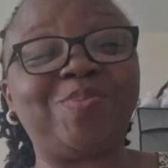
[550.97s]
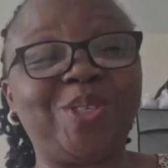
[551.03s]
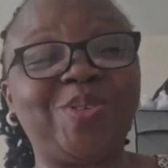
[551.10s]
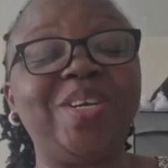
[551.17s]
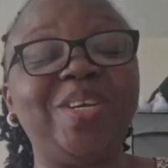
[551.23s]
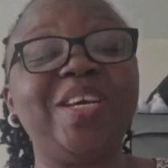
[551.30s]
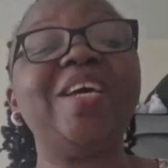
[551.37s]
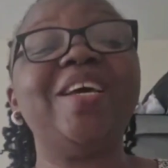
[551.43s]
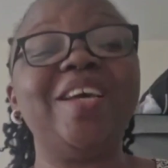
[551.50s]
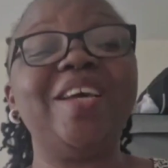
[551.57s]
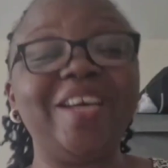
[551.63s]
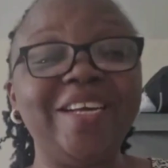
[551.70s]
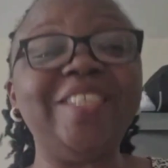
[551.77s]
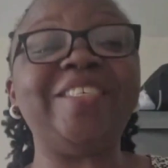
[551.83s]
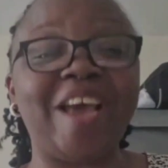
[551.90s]
to my
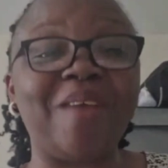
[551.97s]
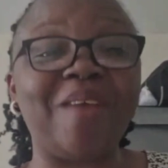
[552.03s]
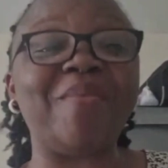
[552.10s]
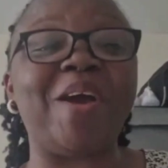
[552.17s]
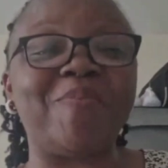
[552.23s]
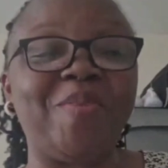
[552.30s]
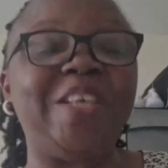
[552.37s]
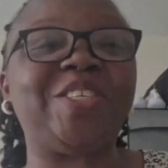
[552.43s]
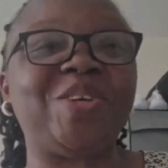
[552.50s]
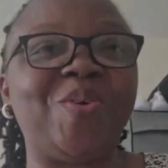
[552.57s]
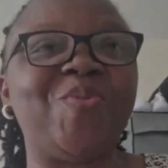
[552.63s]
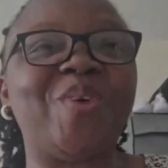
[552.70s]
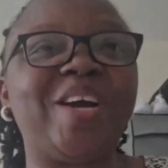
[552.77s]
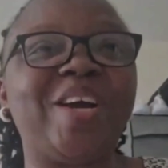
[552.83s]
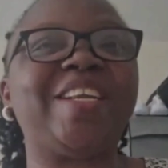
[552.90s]
hospital. Yeah,
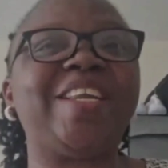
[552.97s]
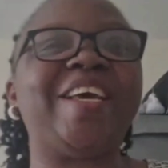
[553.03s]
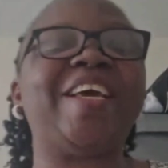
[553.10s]
my place